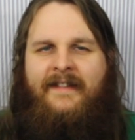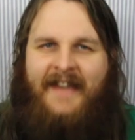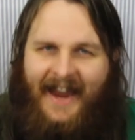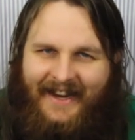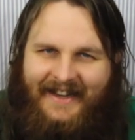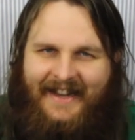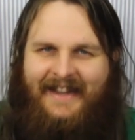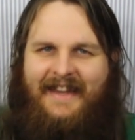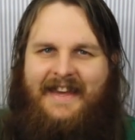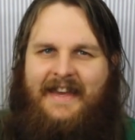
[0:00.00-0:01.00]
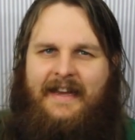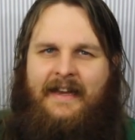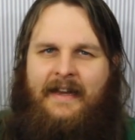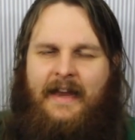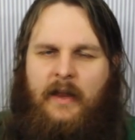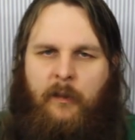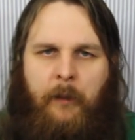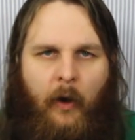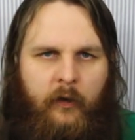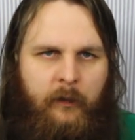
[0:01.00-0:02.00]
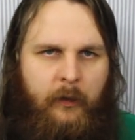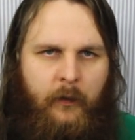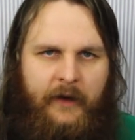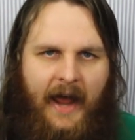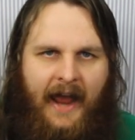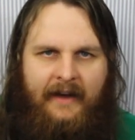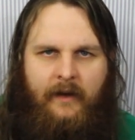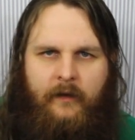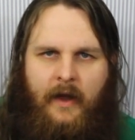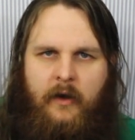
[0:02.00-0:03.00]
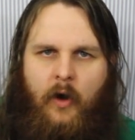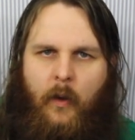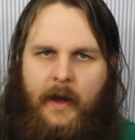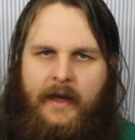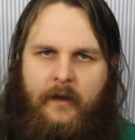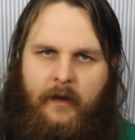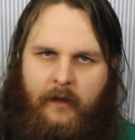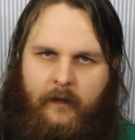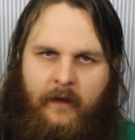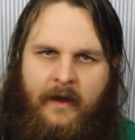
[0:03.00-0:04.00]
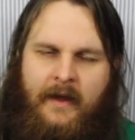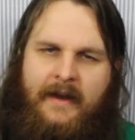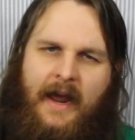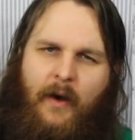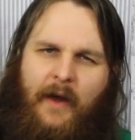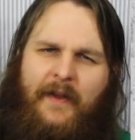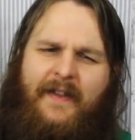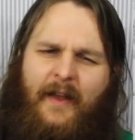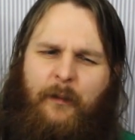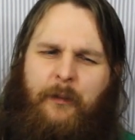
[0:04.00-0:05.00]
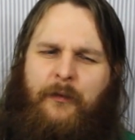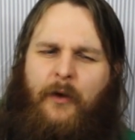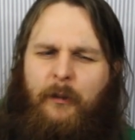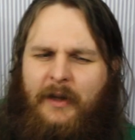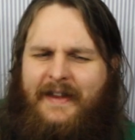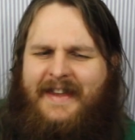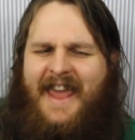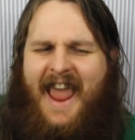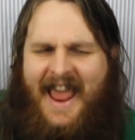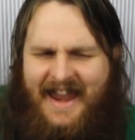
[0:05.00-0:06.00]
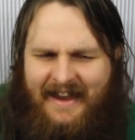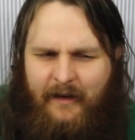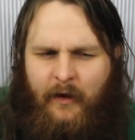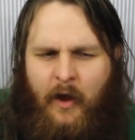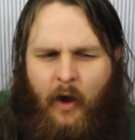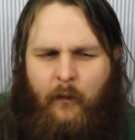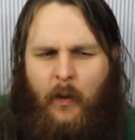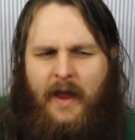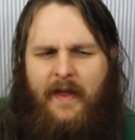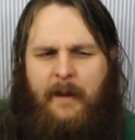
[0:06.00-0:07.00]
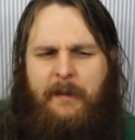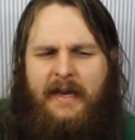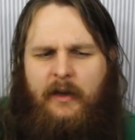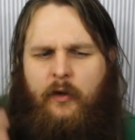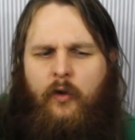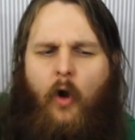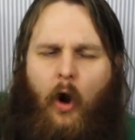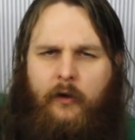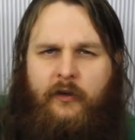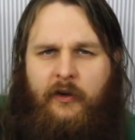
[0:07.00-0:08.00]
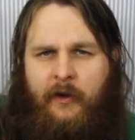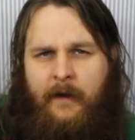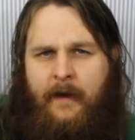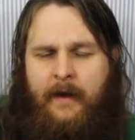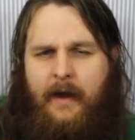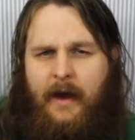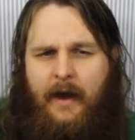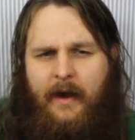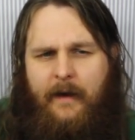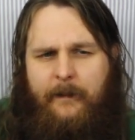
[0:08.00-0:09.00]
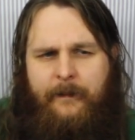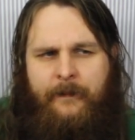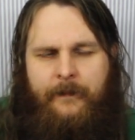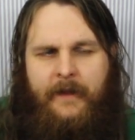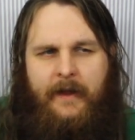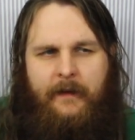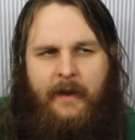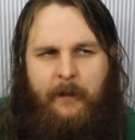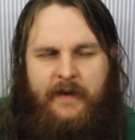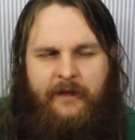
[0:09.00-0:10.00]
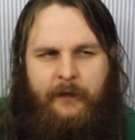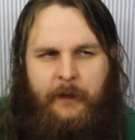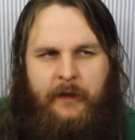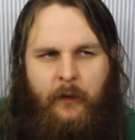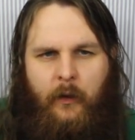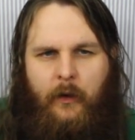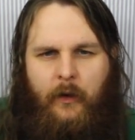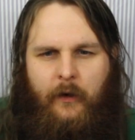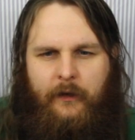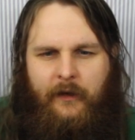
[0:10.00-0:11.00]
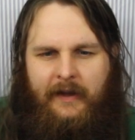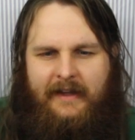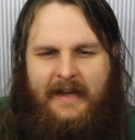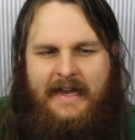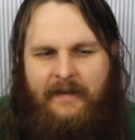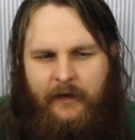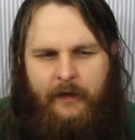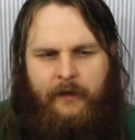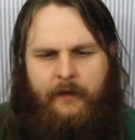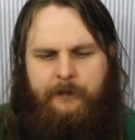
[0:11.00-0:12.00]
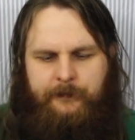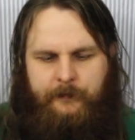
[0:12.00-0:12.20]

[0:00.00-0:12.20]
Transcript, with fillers: Technically, it's possible that Agnes and Noah exist. Now, I think that's probably the end of where that big knot uh, that that we we saw on like Eva's